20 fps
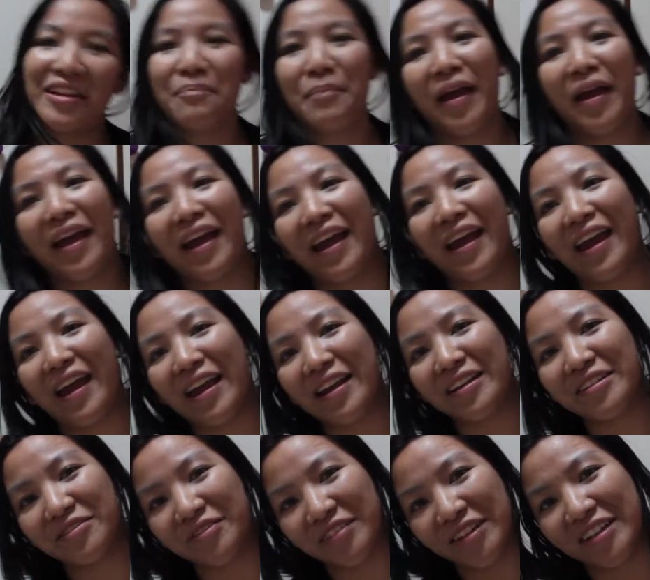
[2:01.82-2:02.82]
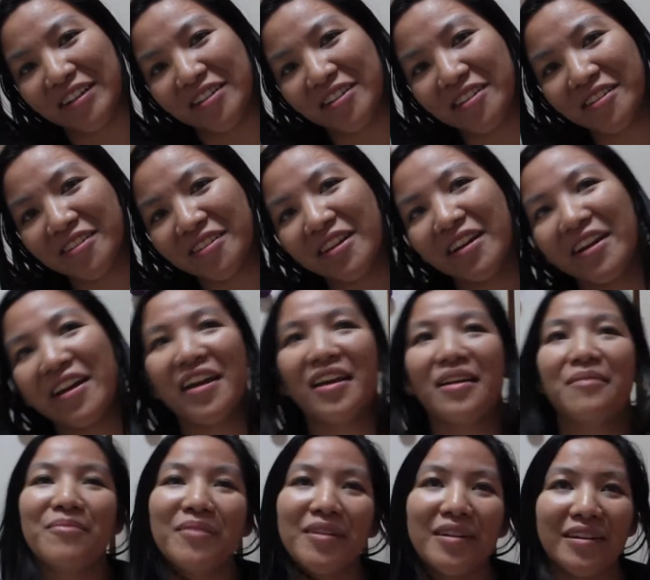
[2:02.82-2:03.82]
the page, readjust the
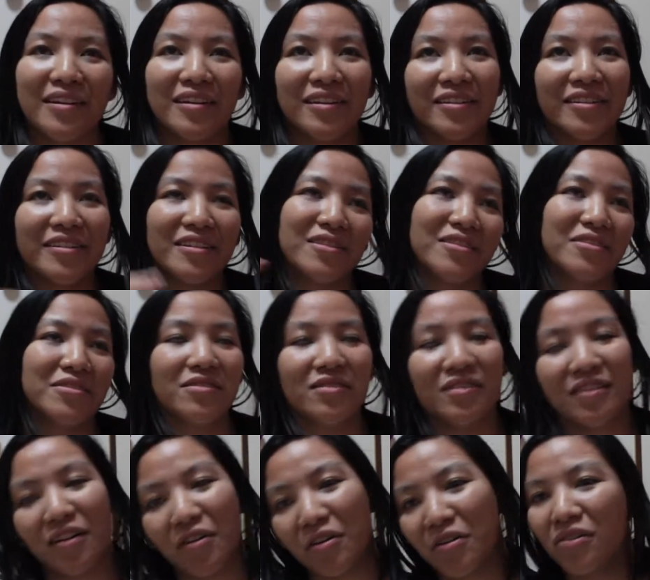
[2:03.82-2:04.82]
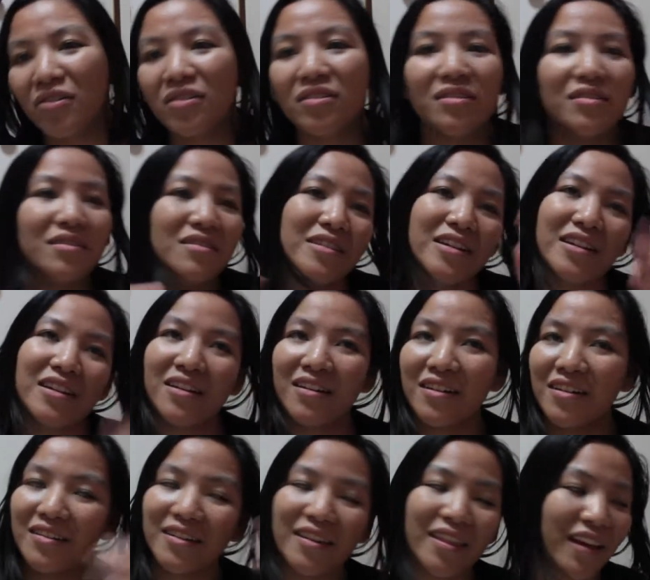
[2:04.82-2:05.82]
image, and do all the
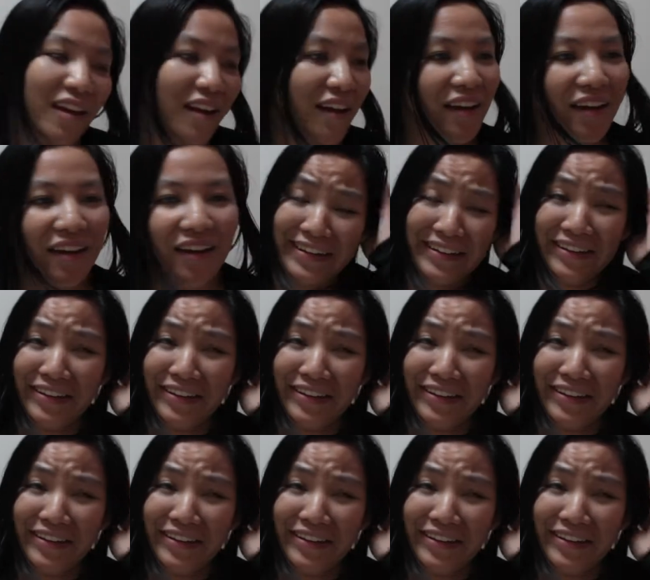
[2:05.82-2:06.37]
other things.